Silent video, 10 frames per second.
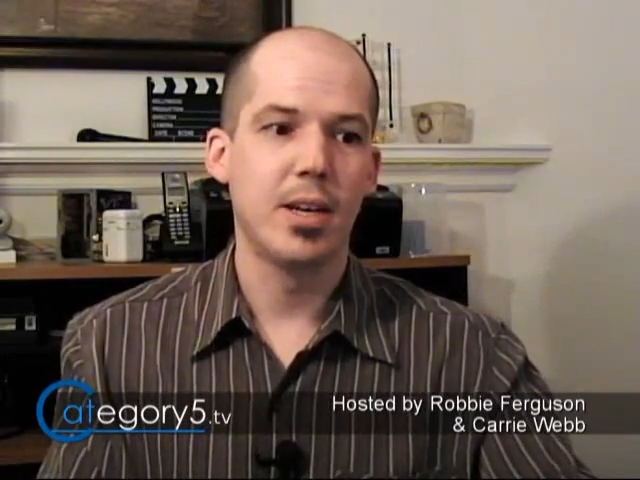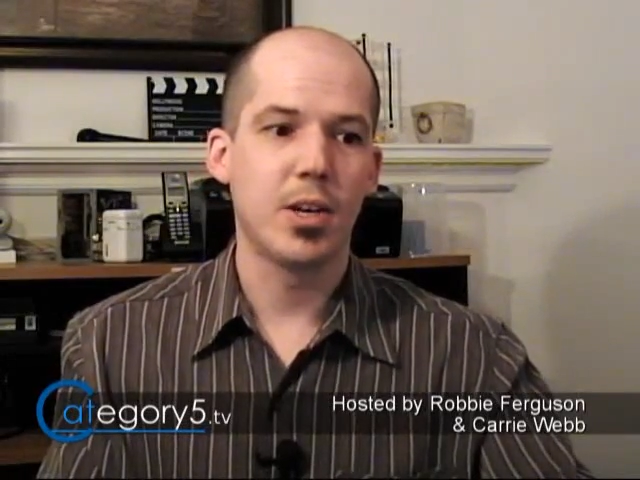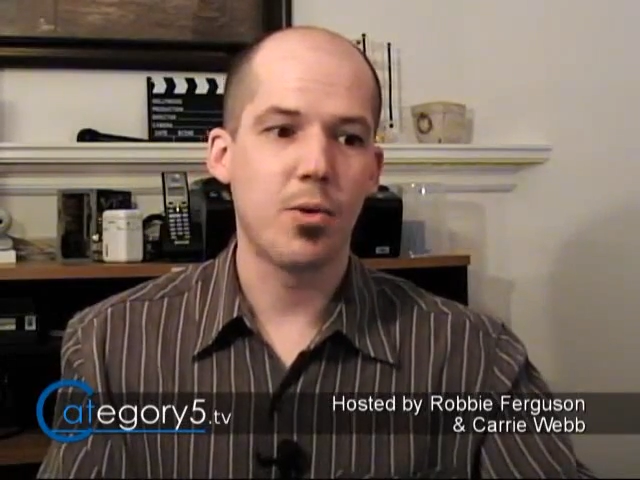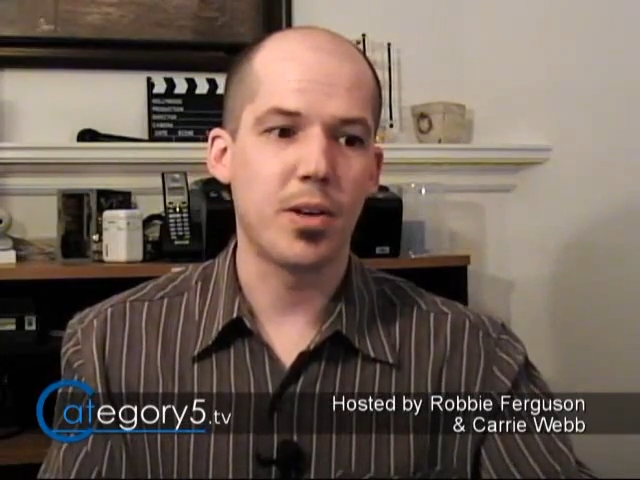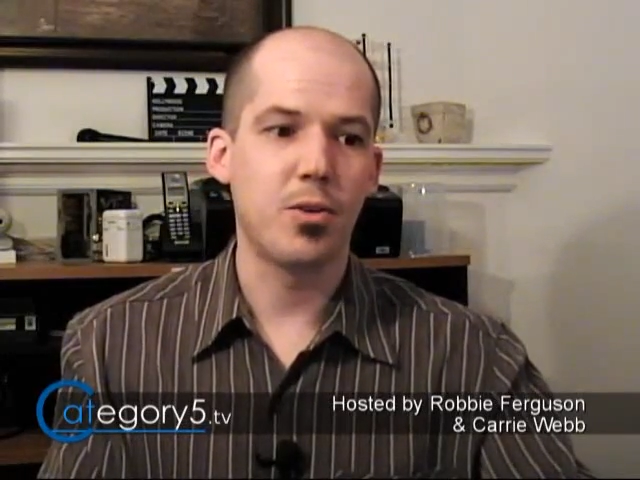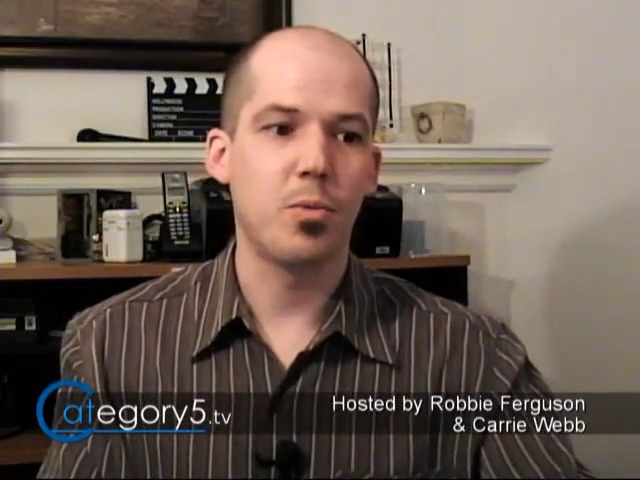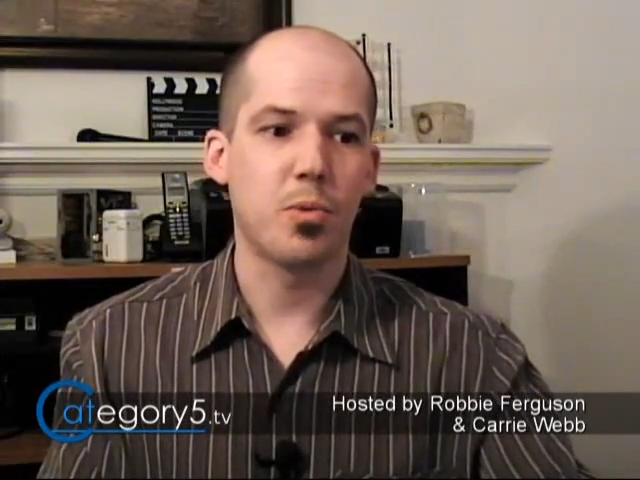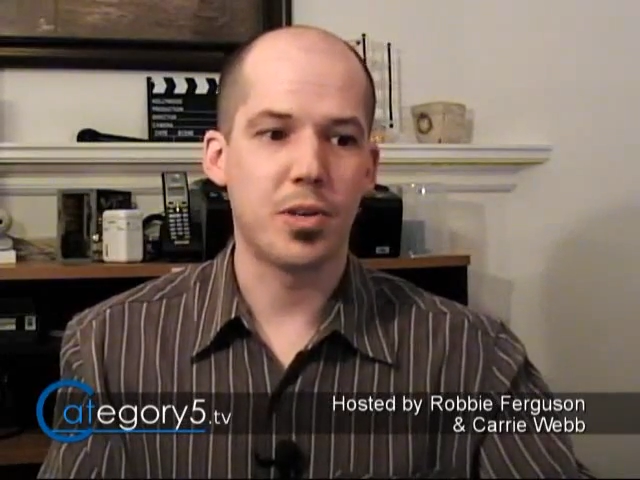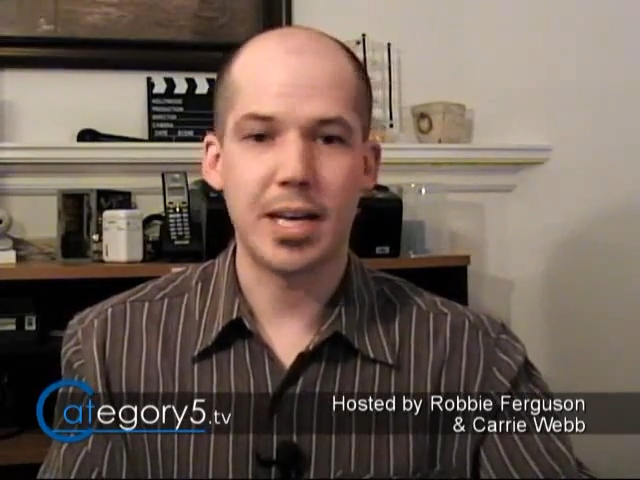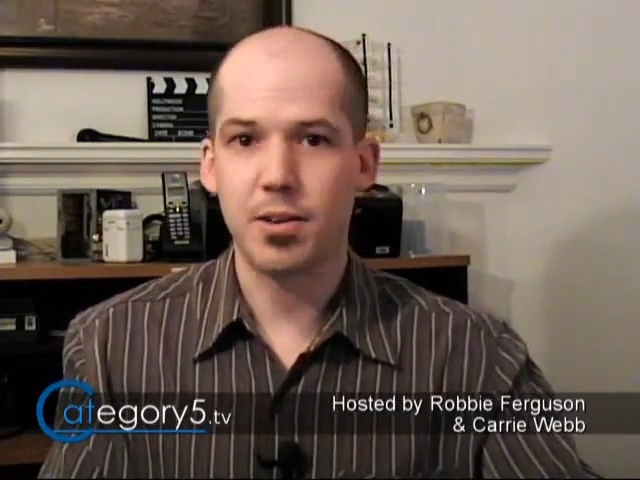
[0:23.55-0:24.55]
going to
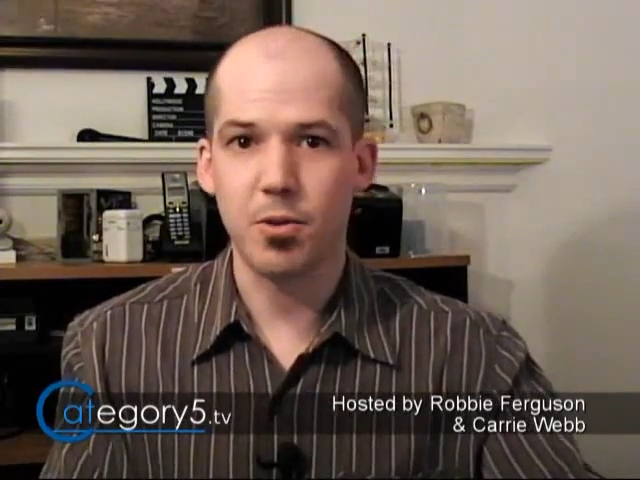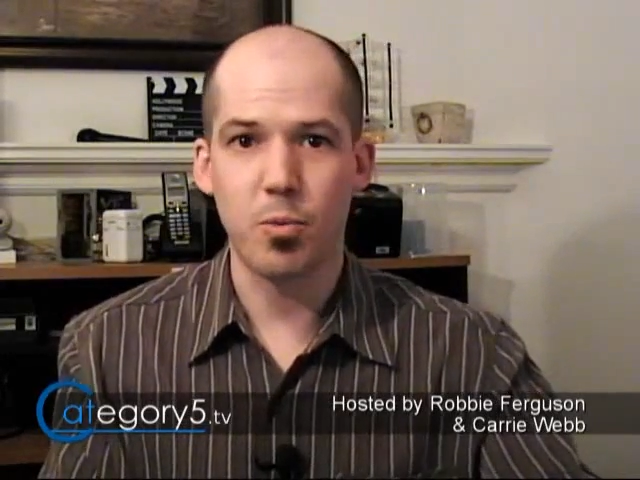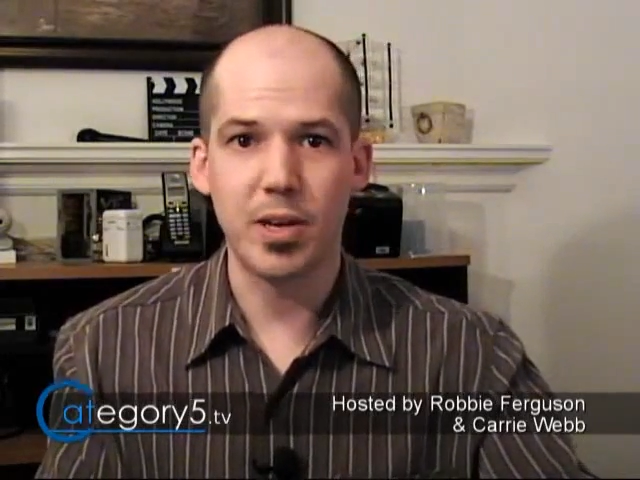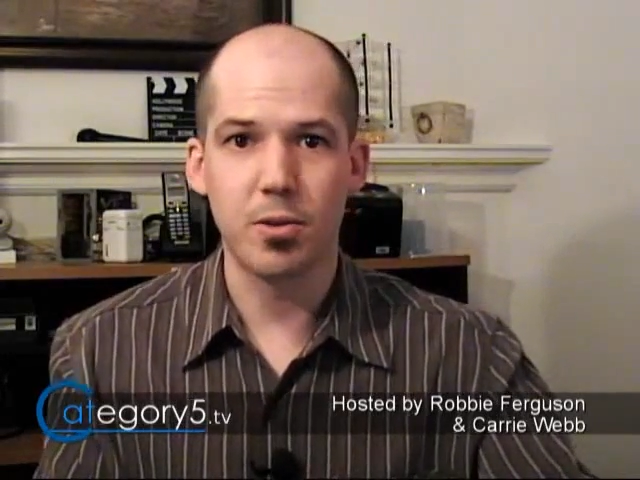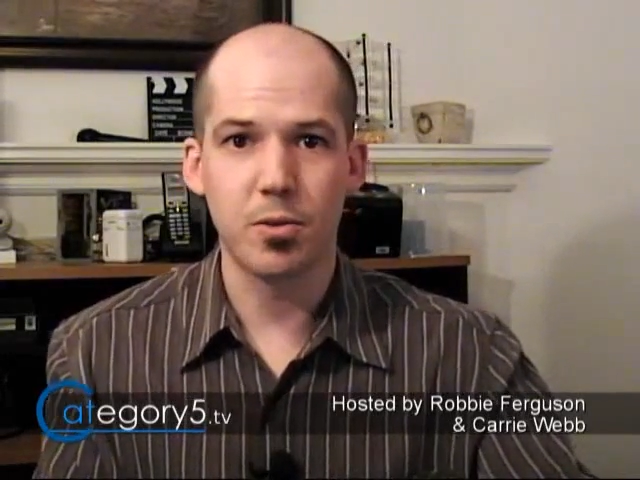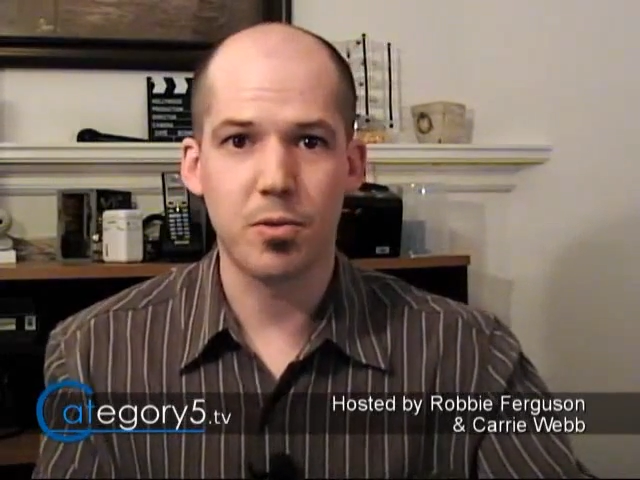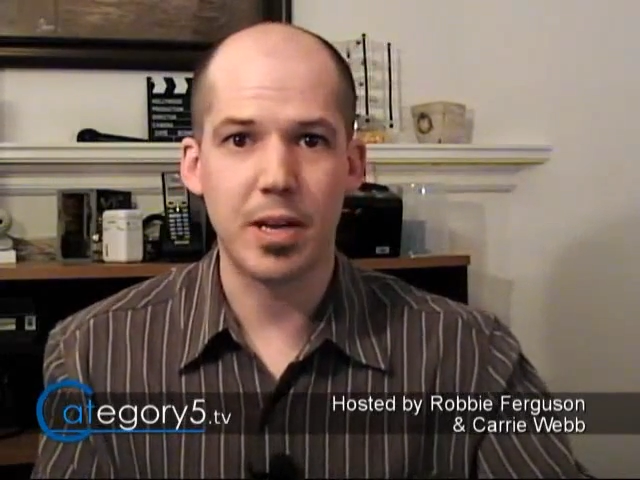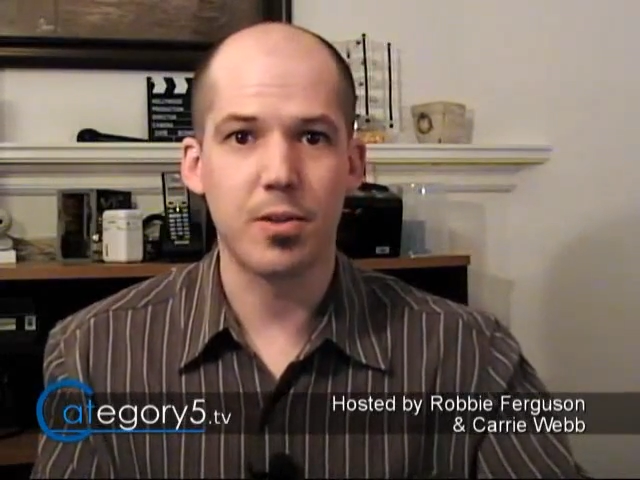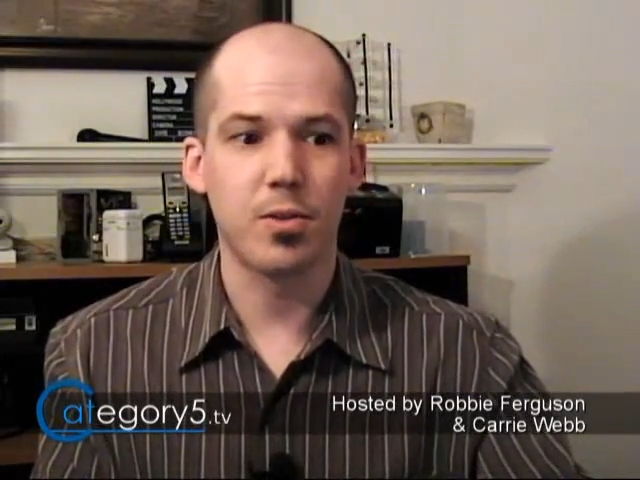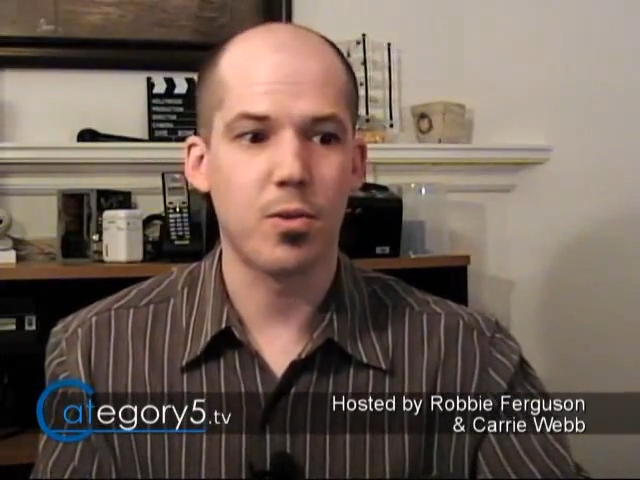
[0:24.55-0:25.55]
protect your Windows friends,